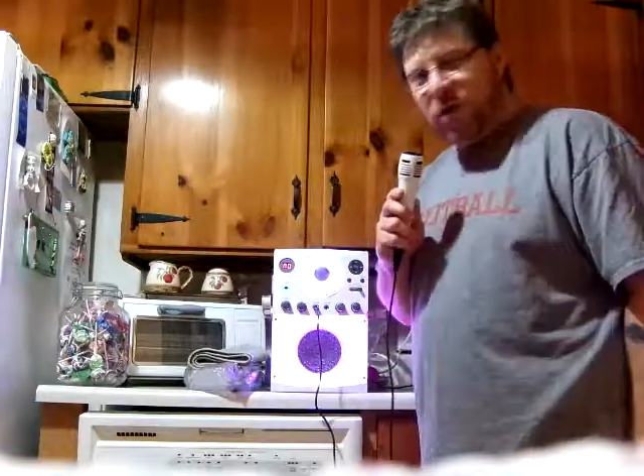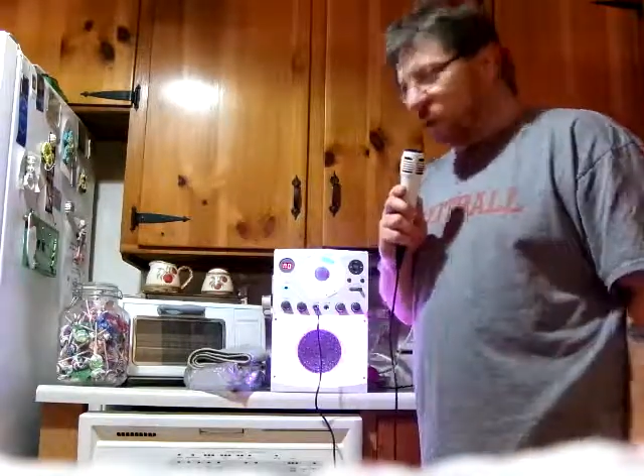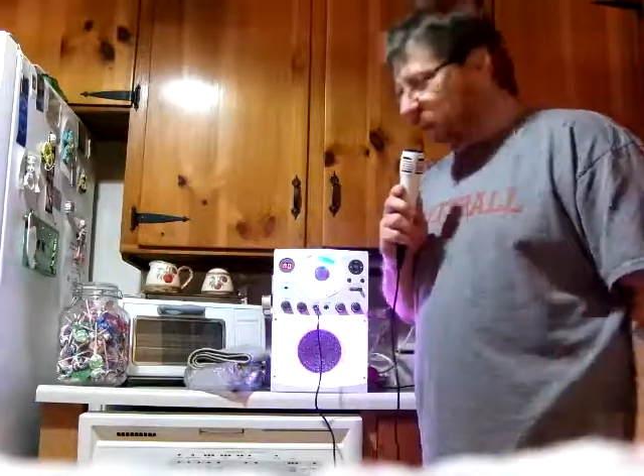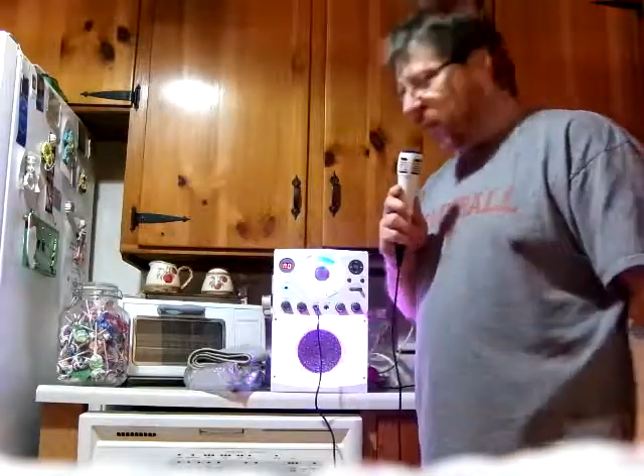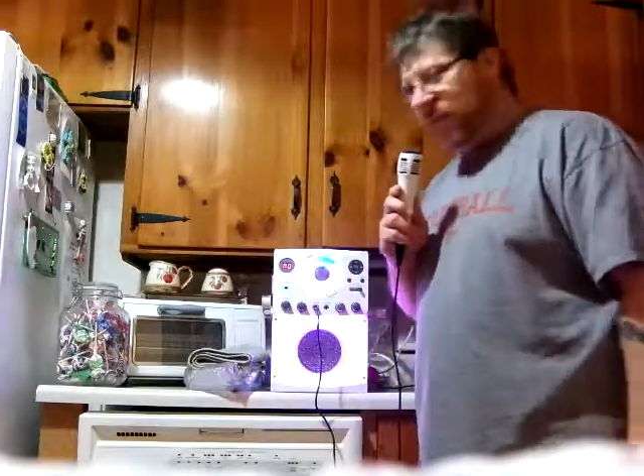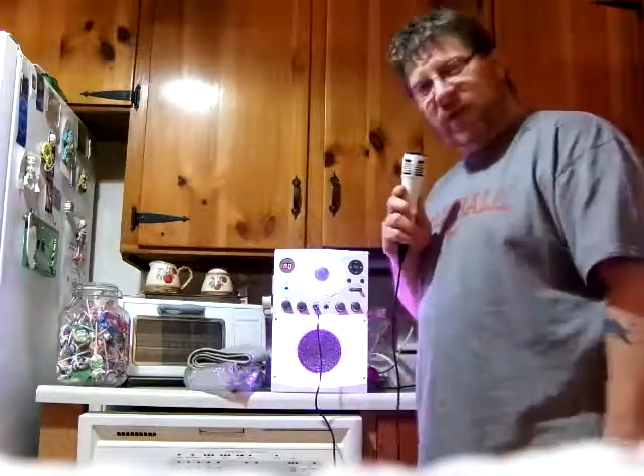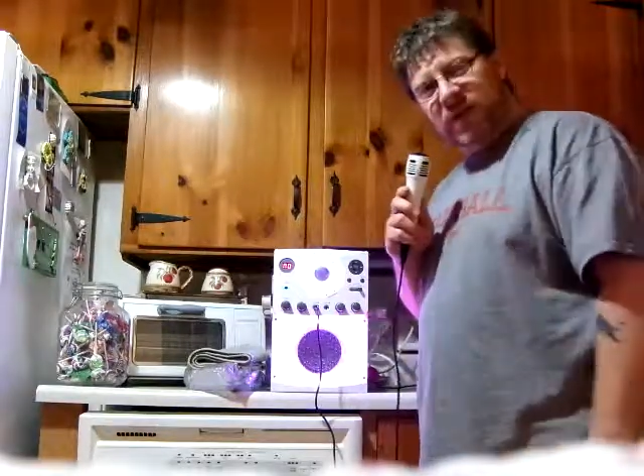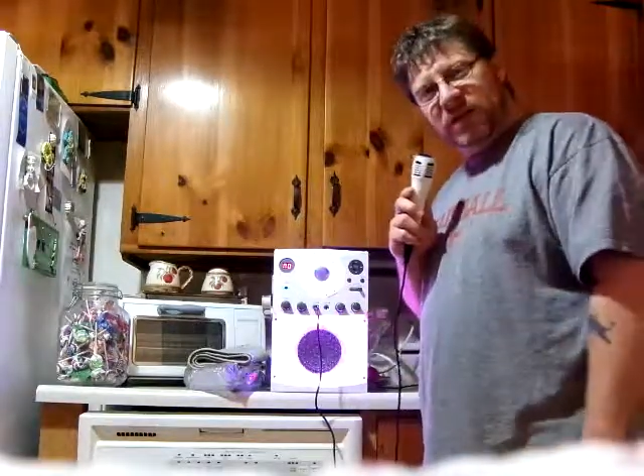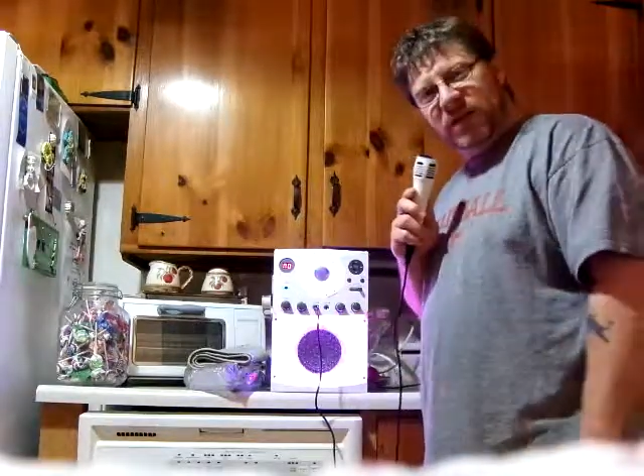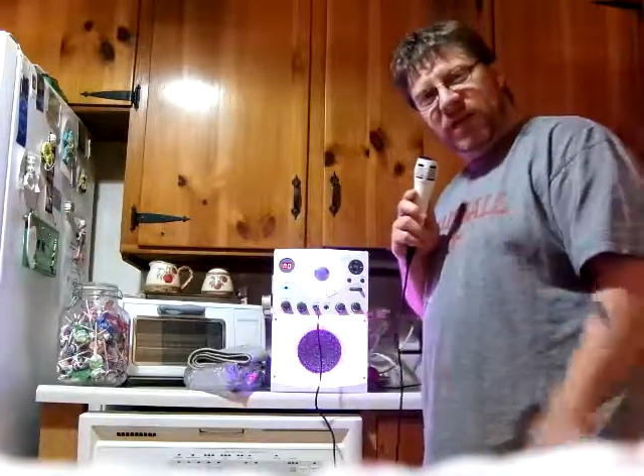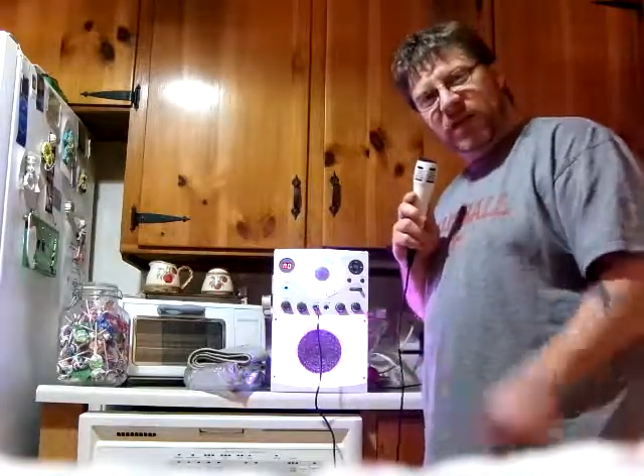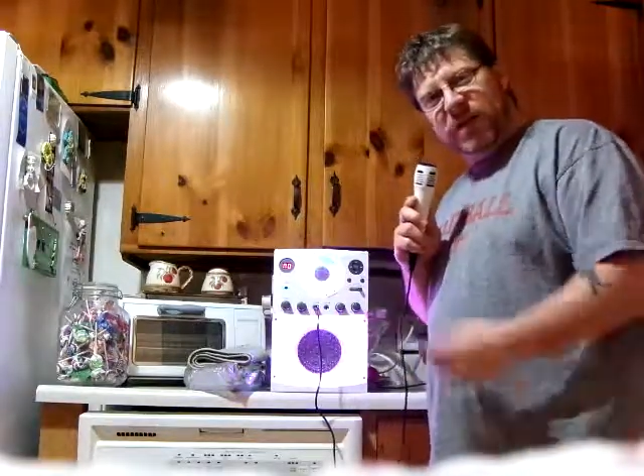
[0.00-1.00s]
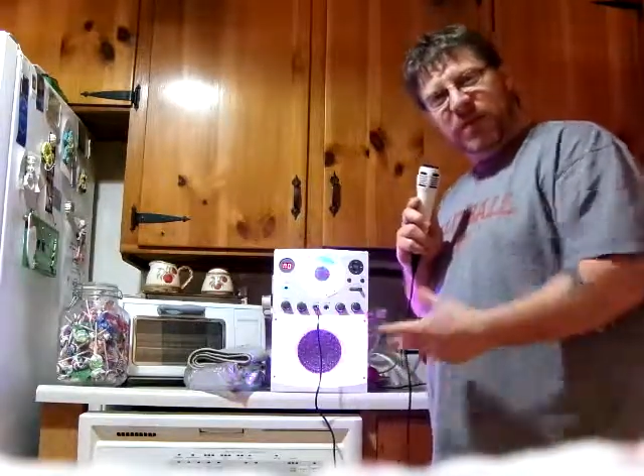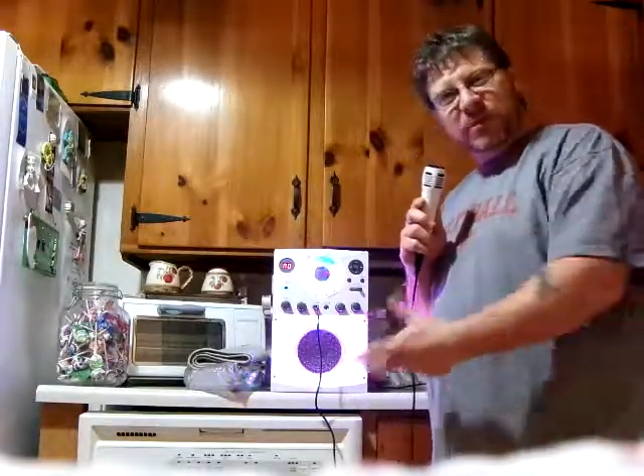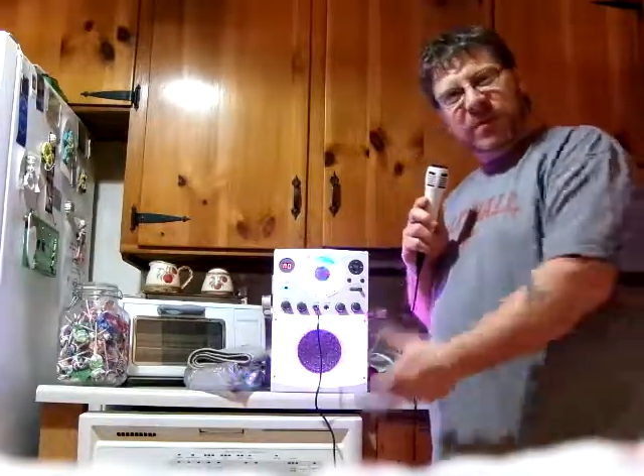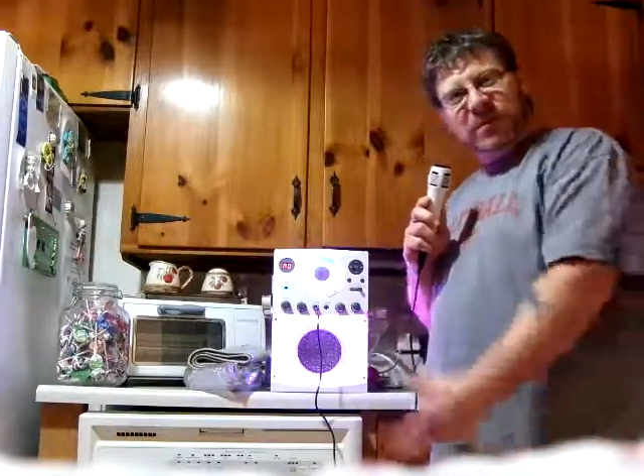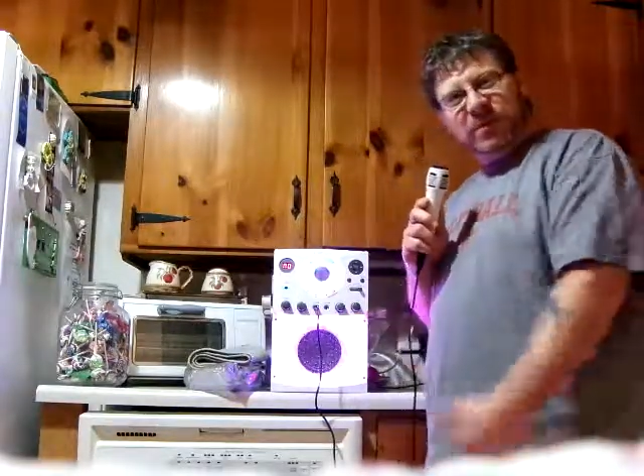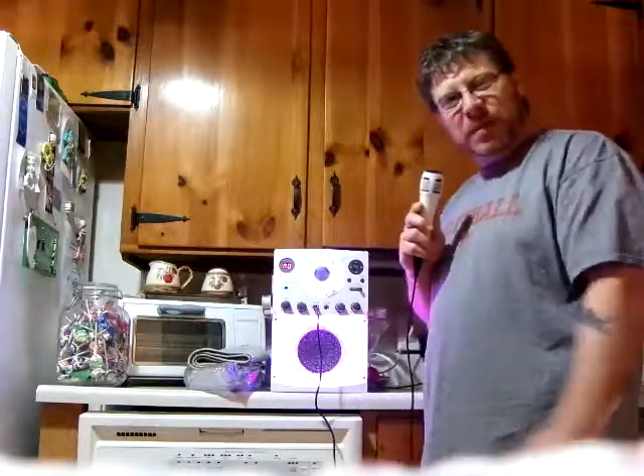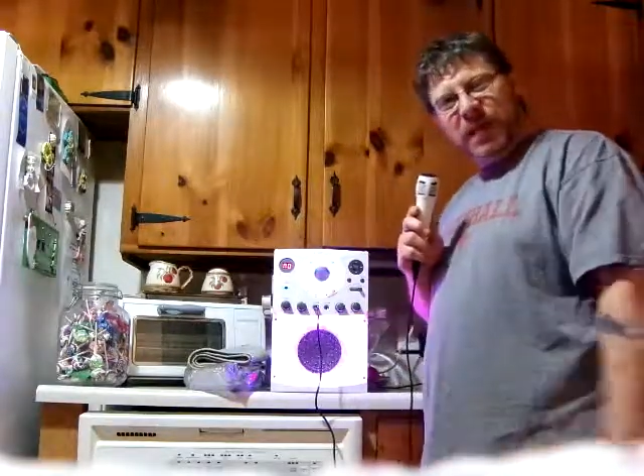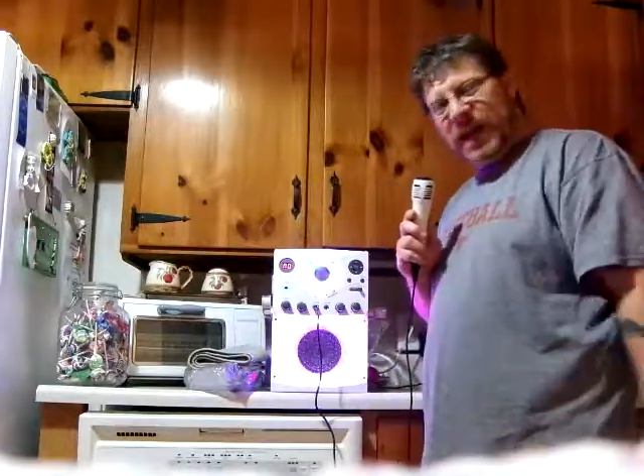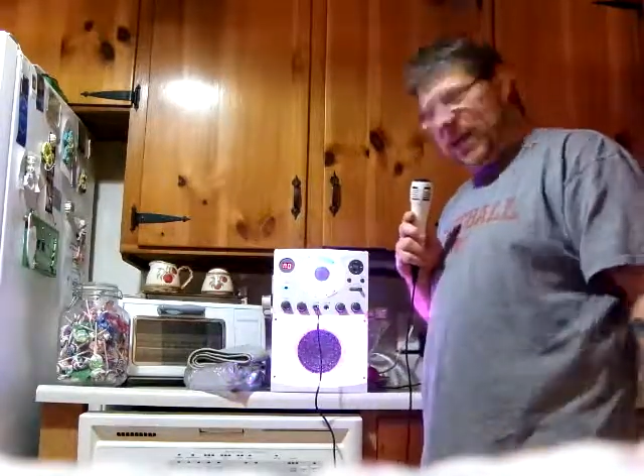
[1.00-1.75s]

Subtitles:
that fun stuff comes into play.